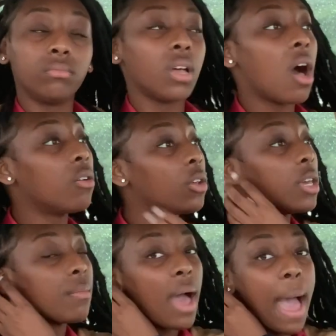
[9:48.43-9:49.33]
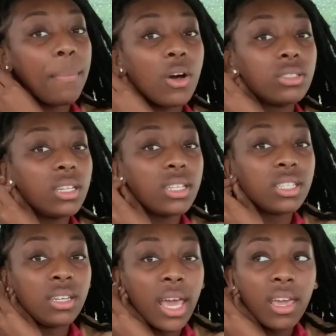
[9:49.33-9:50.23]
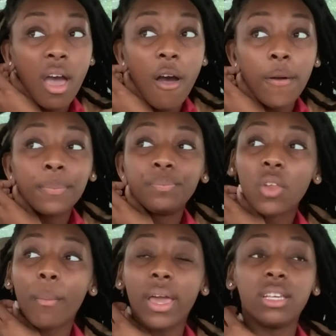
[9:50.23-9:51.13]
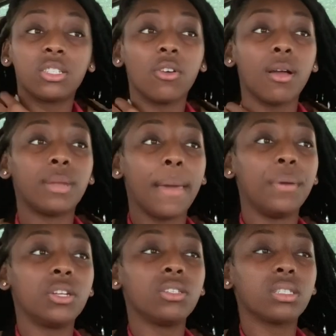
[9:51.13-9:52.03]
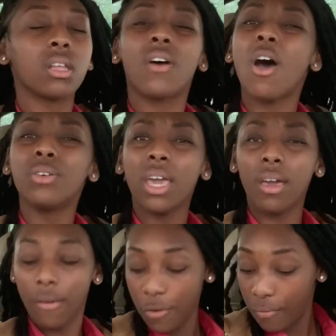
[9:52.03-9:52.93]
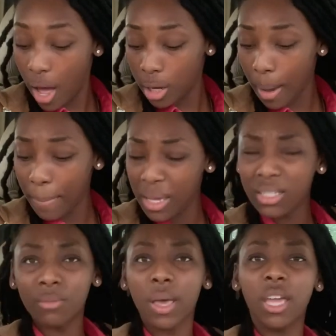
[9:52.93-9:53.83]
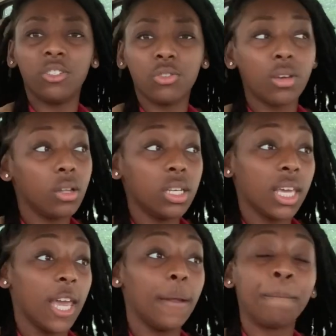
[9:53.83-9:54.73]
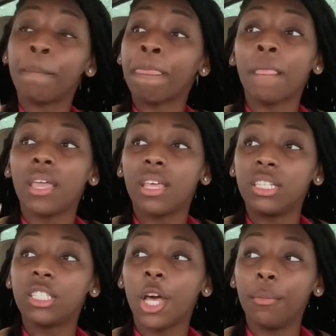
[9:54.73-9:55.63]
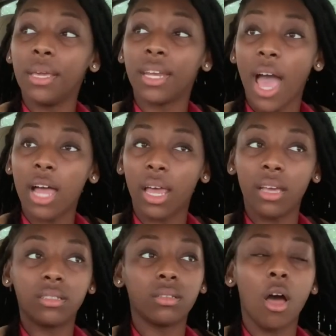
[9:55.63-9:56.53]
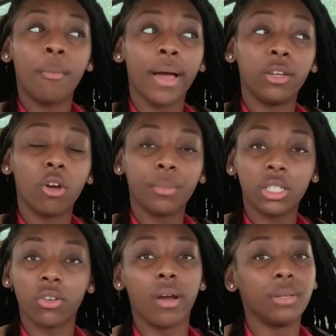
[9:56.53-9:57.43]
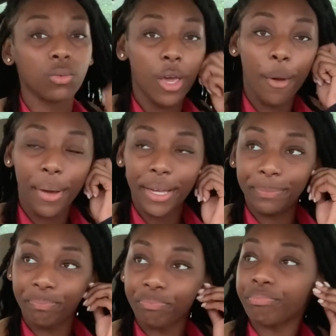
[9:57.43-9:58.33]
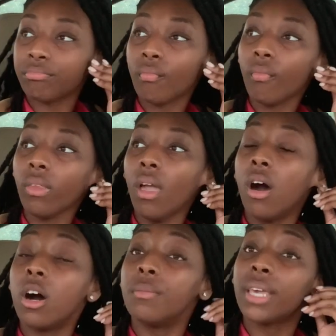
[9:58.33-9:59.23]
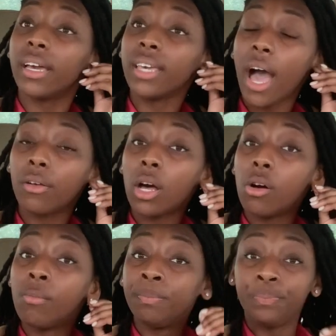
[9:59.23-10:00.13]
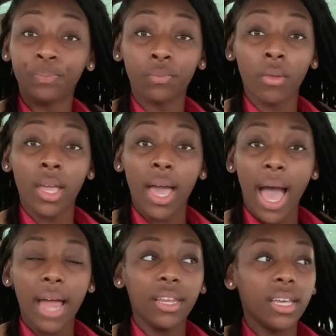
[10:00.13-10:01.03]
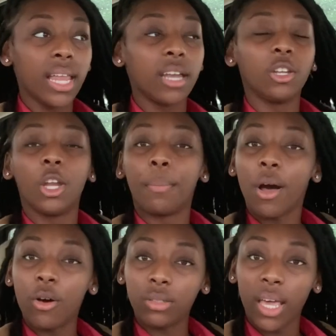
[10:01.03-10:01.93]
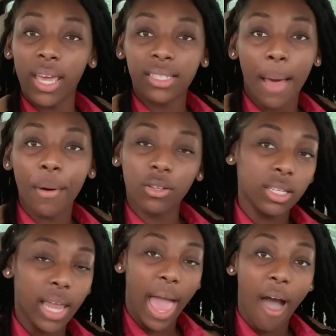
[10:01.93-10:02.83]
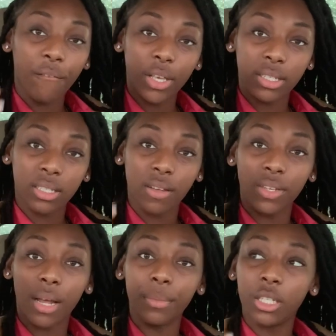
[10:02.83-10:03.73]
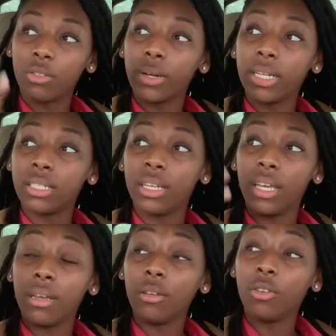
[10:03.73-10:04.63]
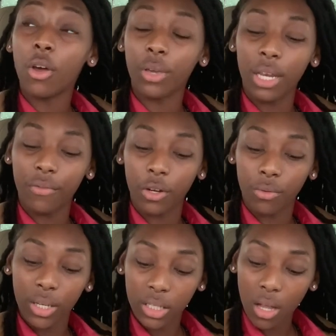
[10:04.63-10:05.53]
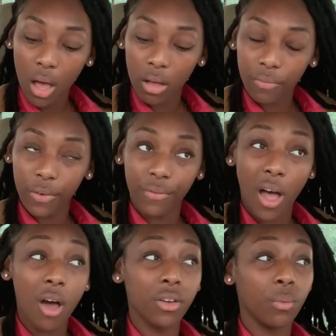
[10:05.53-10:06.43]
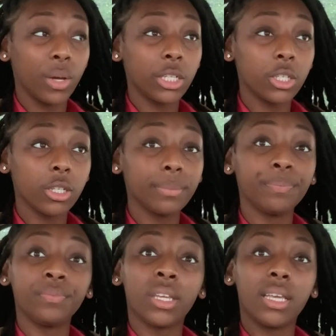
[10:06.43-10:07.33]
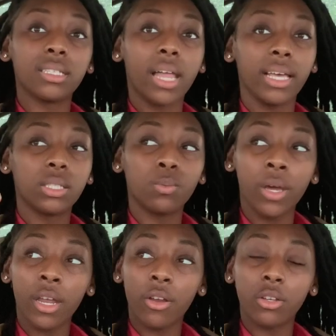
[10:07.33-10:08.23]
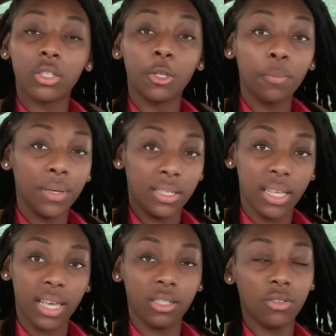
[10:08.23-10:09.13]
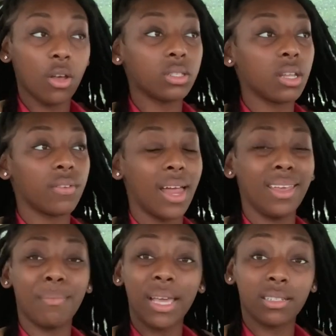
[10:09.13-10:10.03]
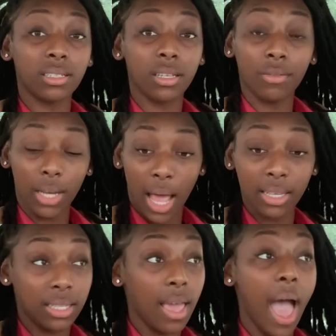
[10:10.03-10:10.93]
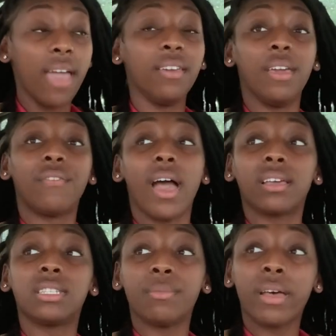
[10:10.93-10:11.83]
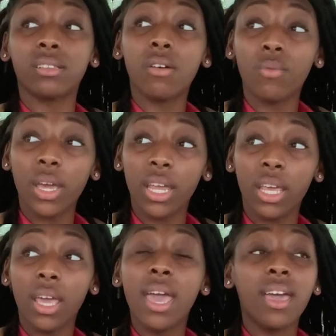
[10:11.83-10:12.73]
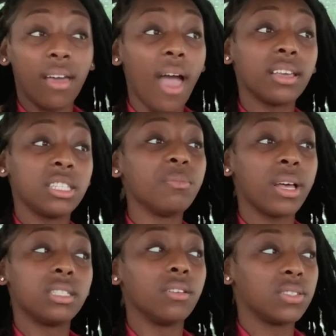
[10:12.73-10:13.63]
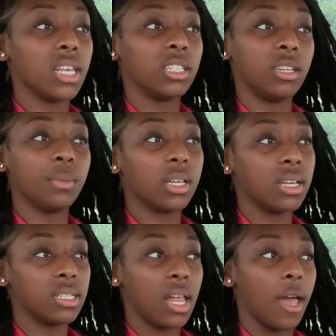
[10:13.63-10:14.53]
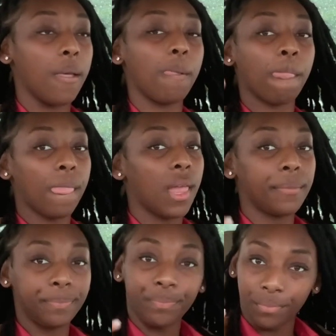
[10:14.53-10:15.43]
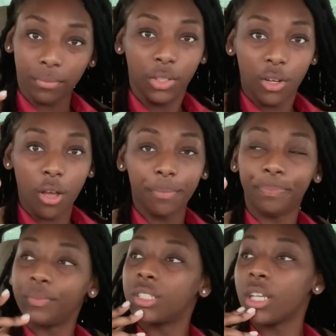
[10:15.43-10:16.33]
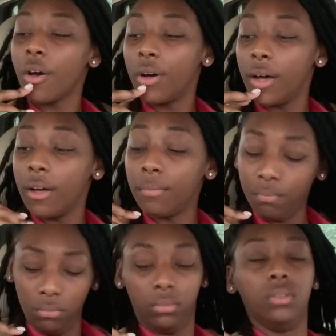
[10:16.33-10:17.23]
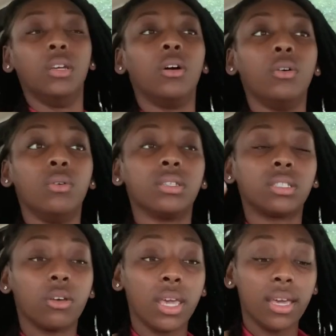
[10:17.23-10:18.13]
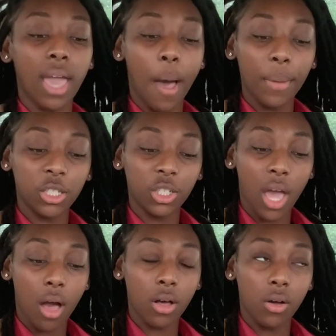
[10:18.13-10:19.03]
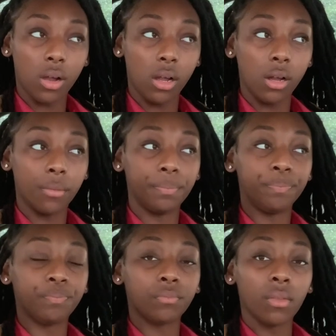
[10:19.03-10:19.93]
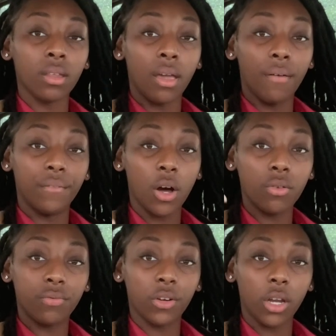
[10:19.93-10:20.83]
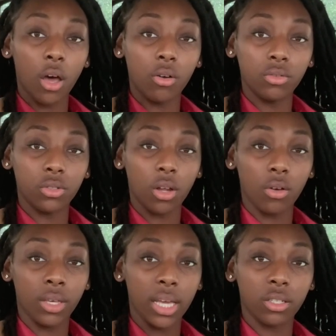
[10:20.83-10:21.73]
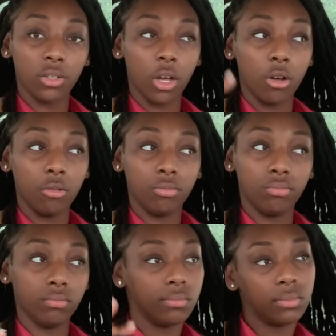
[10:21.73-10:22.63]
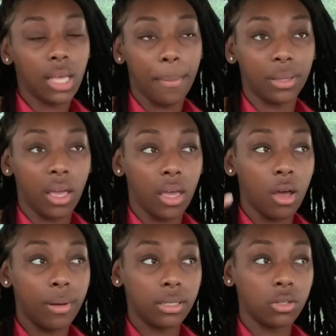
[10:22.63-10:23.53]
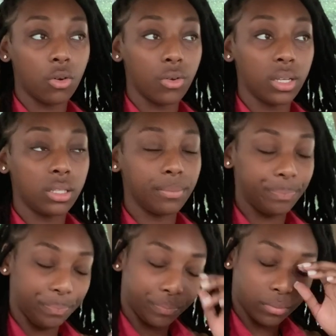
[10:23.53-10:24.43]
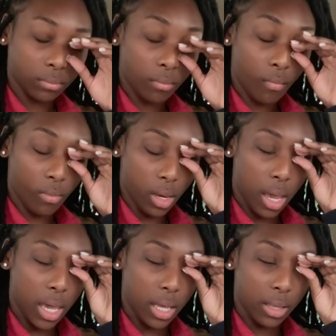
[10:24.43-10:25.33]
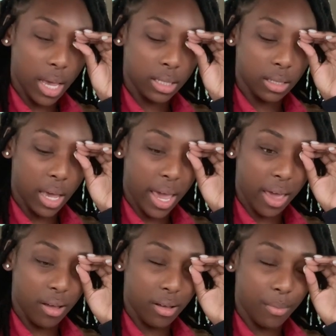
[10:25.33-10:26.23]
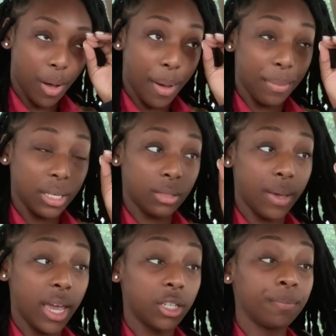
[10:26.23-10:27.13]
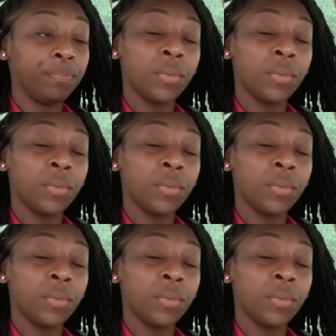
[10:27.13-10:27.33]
I don't know, I posted it today, y'all, on my Instagram, like pictures and stuff. Oh yeah, if you follow my business page, you can go look at it, because it's going to be in the highlights on my normal Instagram as well. But yeah, y'all go, I did like the little poll things. I posted outfits and stuff that I'm interested in, you know, getting for the restock for fall and winter. It's like sweaters, two-piece sets, you know, stuff like that. Basically stuff that I can see, if I can see myself wearing it, I can see myself selling it, because like, you know. So Oh, so yeah, y'all make sure y'all go vote for those, you know, yes or no type of thing on my stories. And that's that on my business page.